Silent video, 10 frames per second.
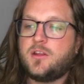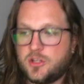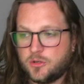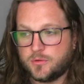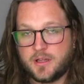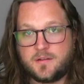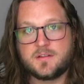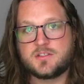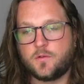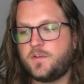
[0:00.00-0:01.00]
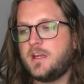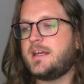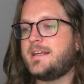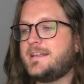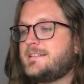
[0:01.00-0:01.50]
unit, Sophia
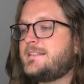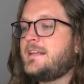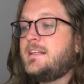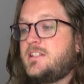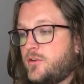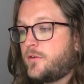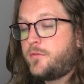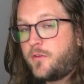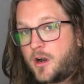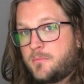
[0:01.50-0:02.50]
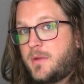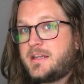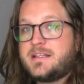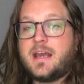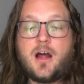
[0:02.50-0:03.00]
is easier to farm and
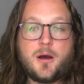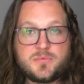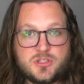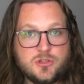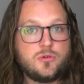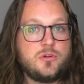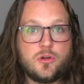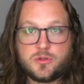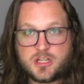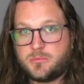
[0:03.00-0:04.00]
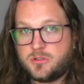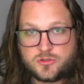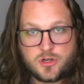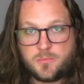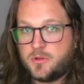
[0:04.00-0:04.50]
to get up to, double,
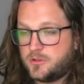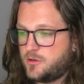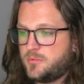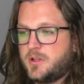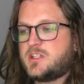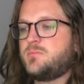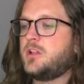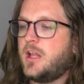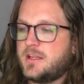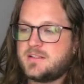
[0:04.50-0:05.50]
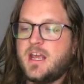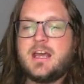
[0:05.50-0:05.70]
triple S plus,